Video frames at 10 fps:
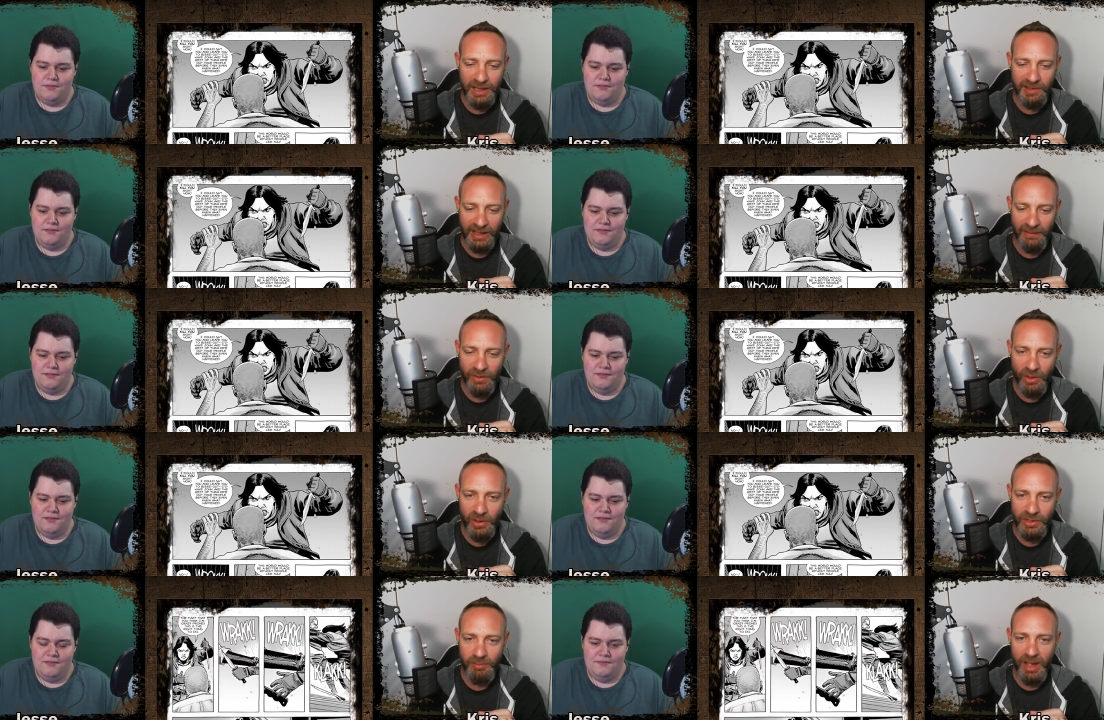Speaker 1: he's like, "Have you
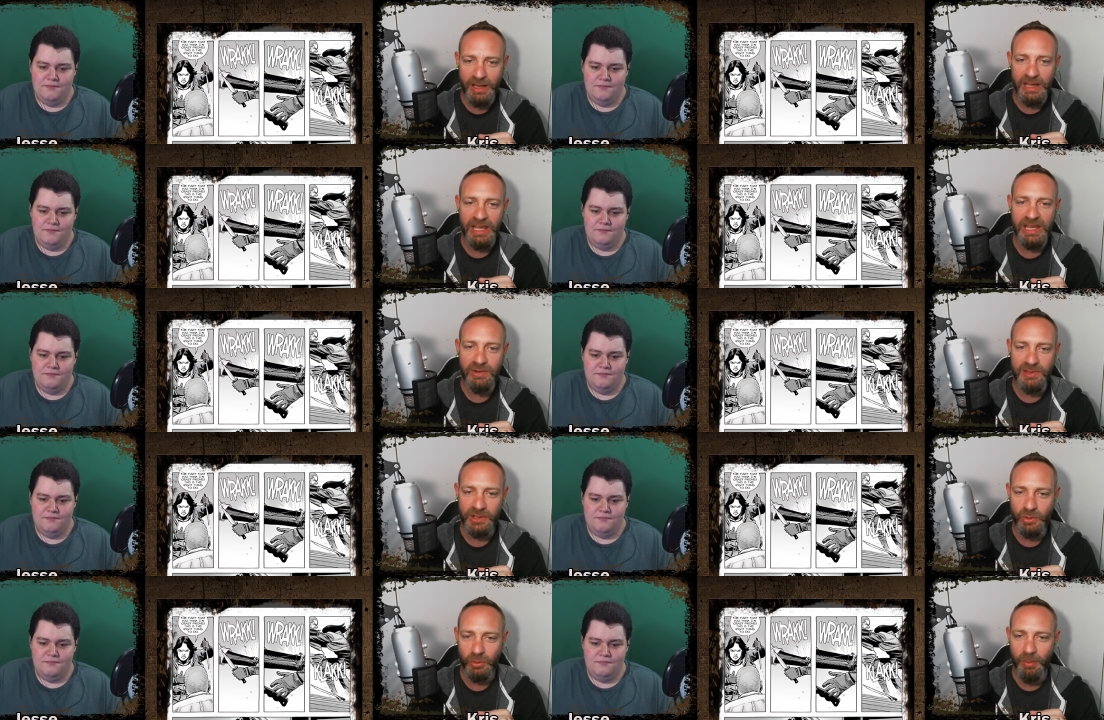lost your mind?" Here's
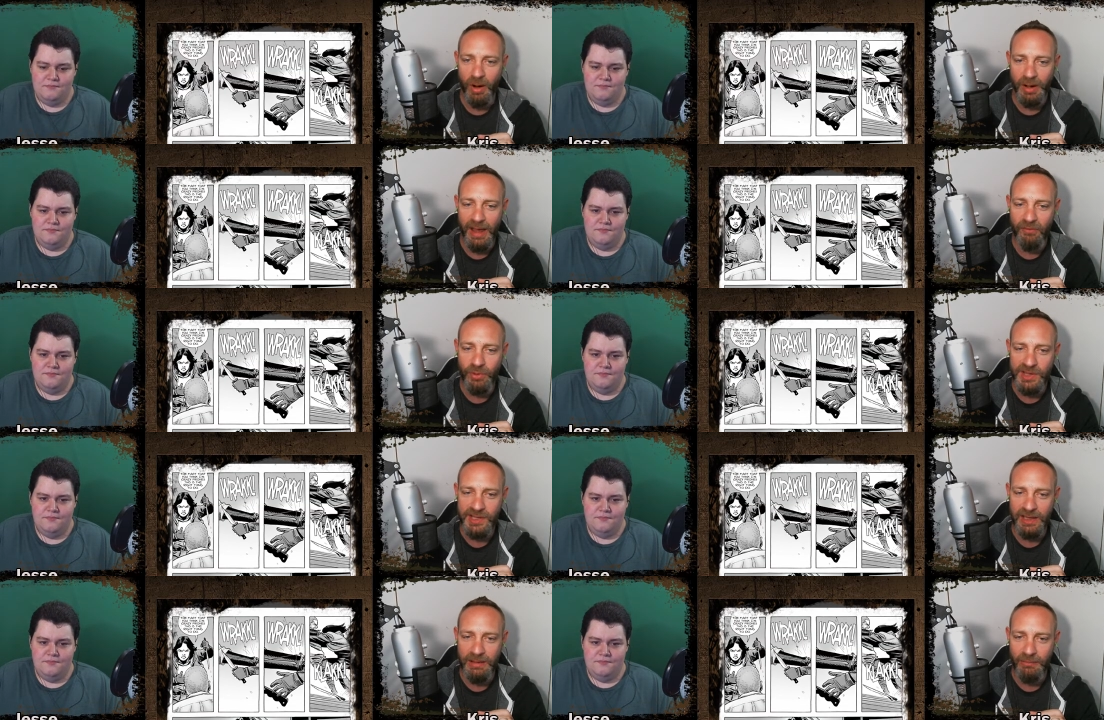the cool part: Have we
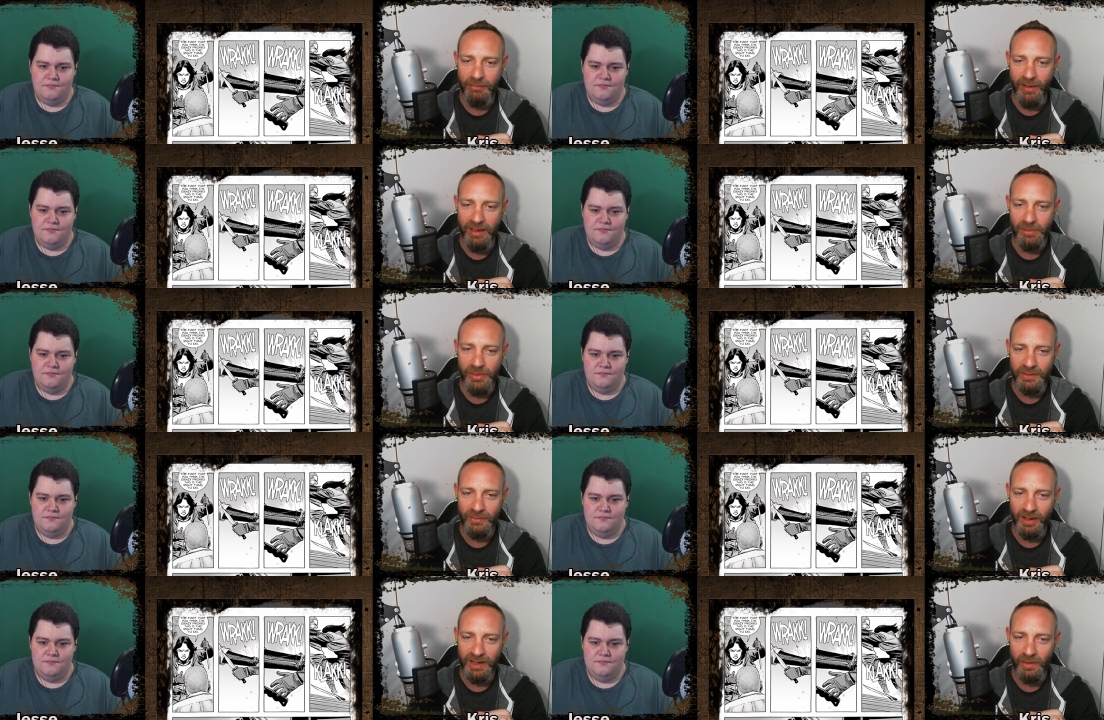seen him fight with his
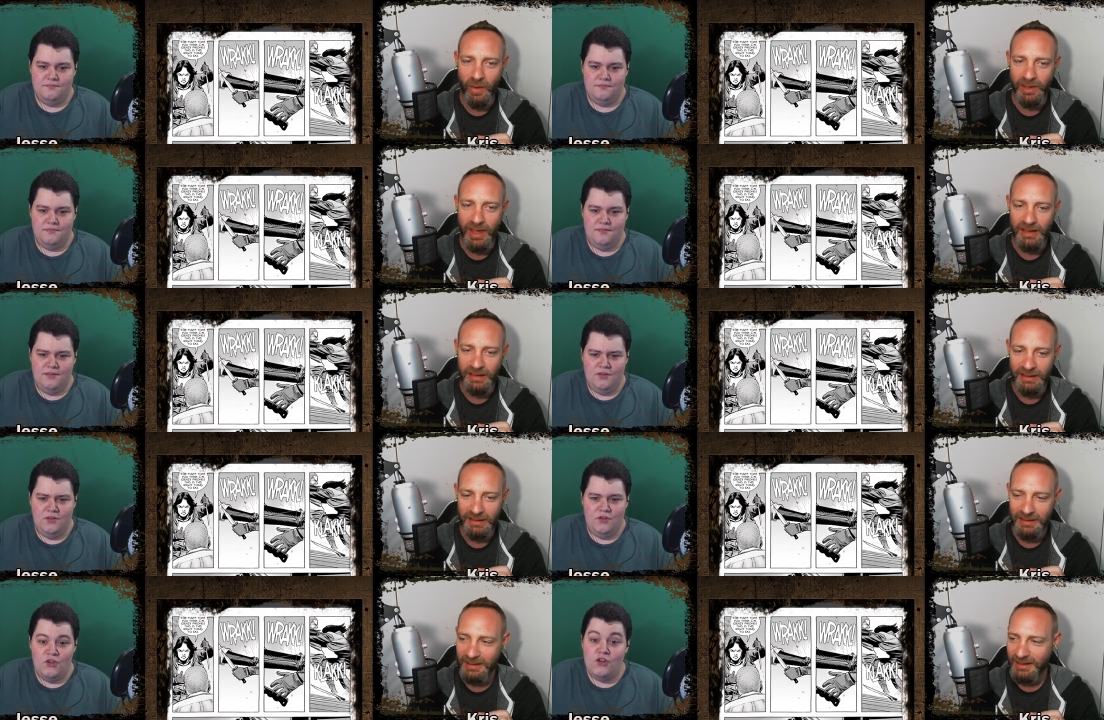fucking claw yet?
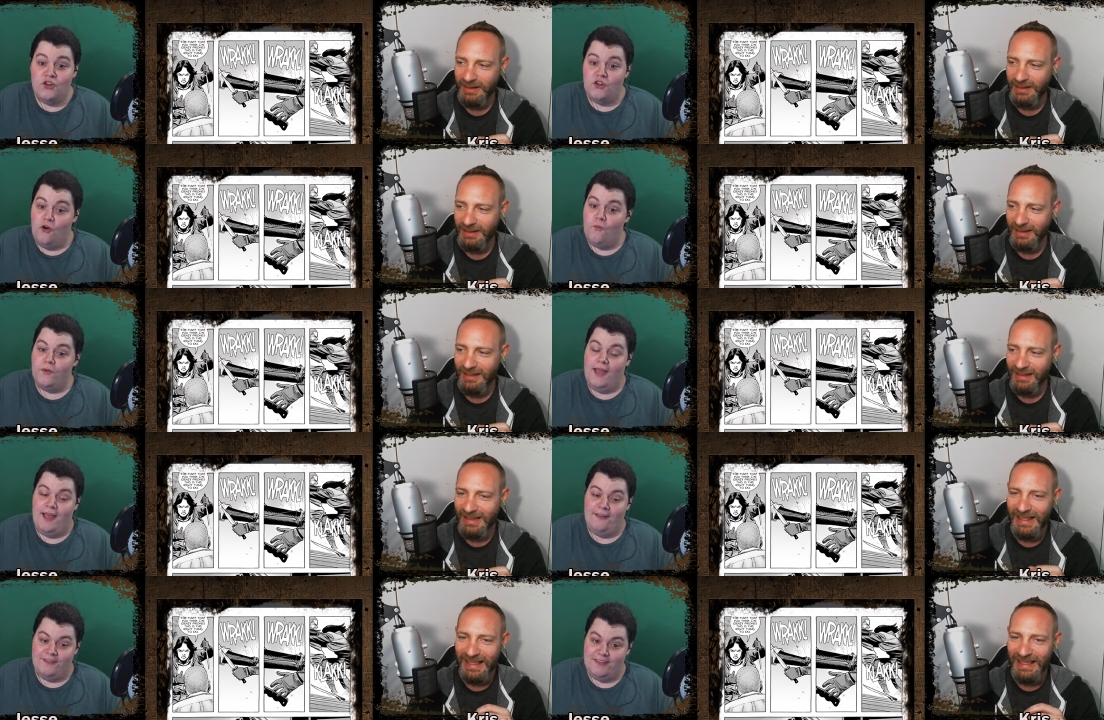No, we
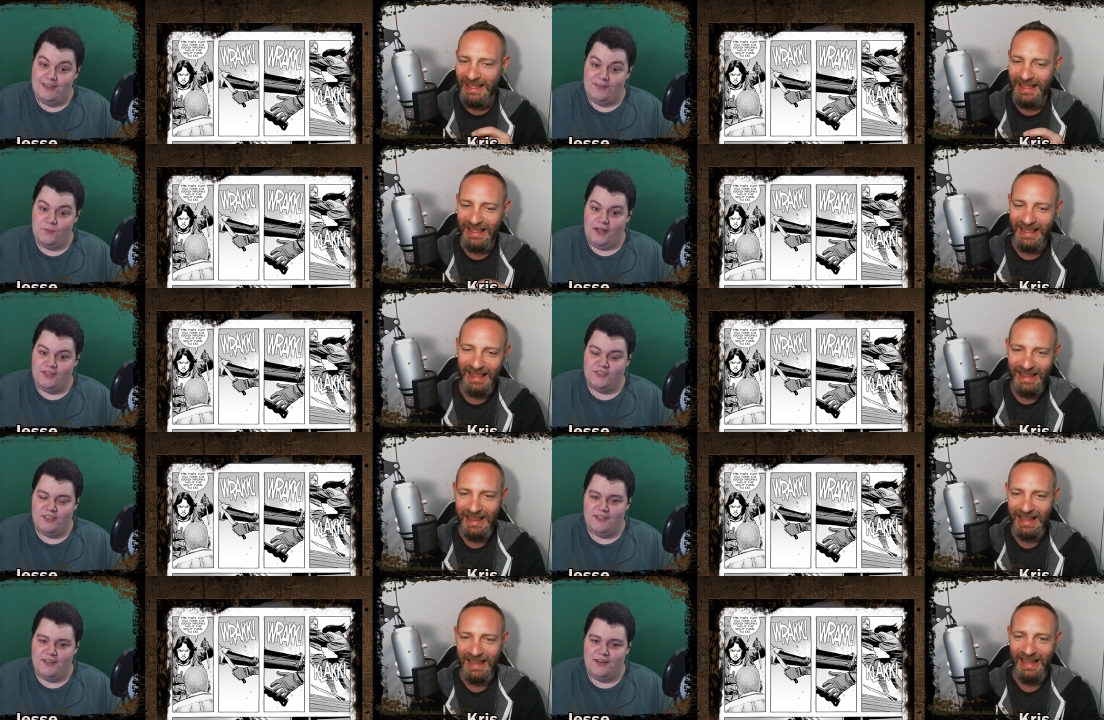
Speaker 2: haven't. And when I saw
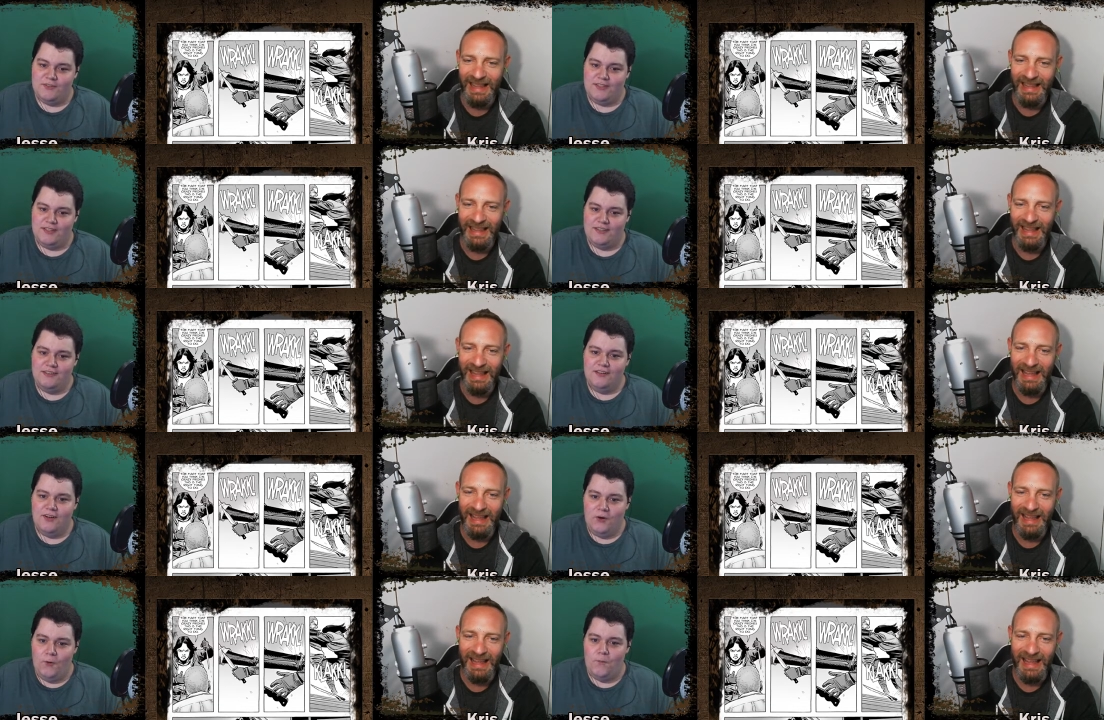that, I was like,
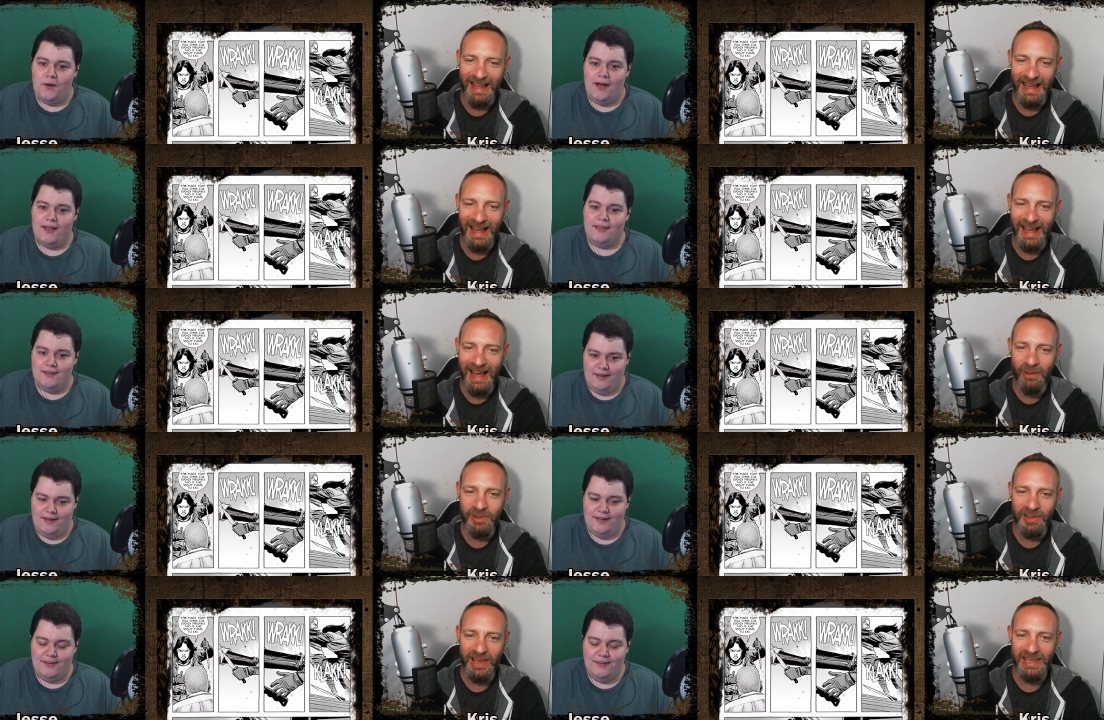"Oh my god!"
Speaker 1: I
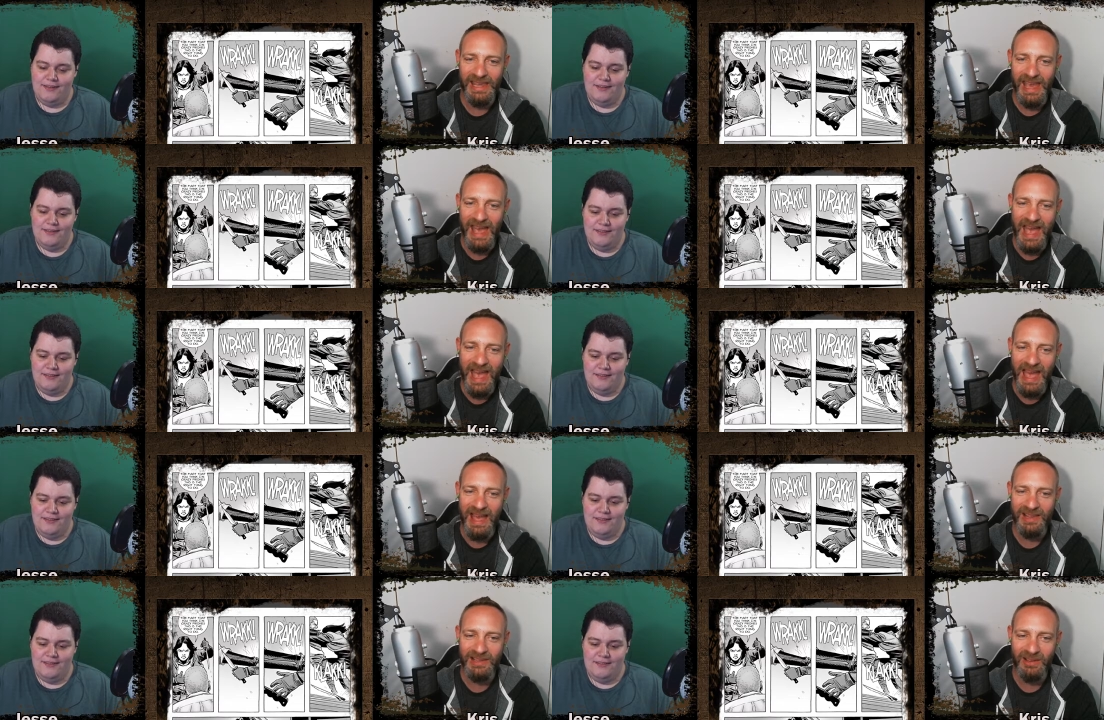was like,
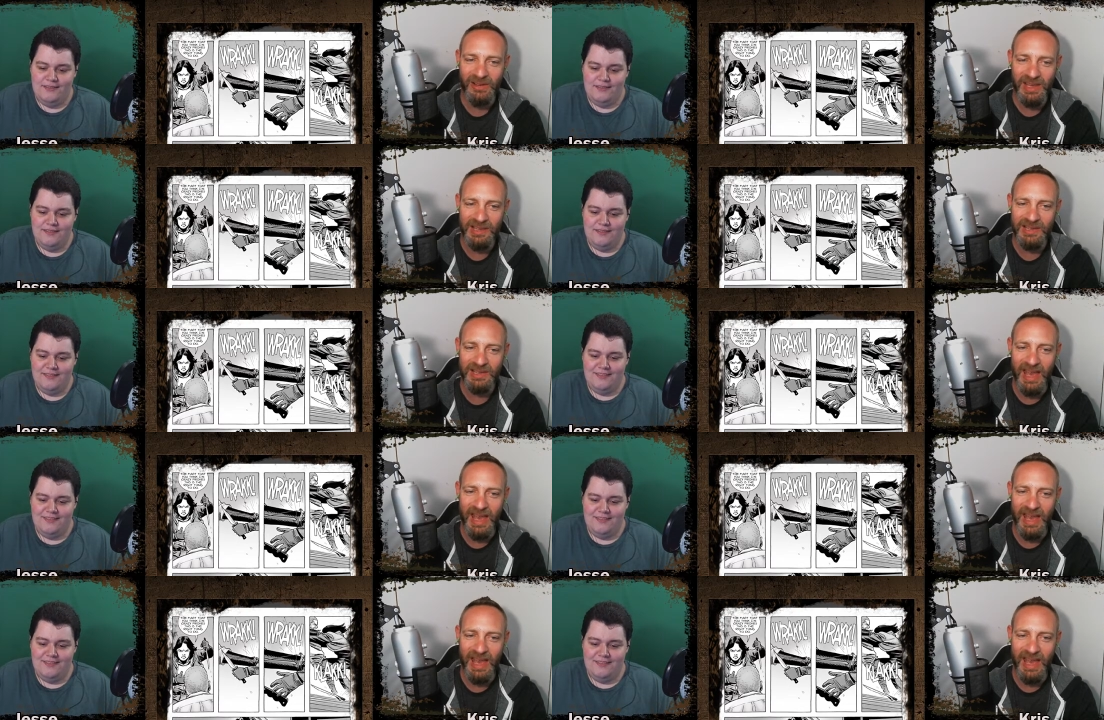"Yeah." So he's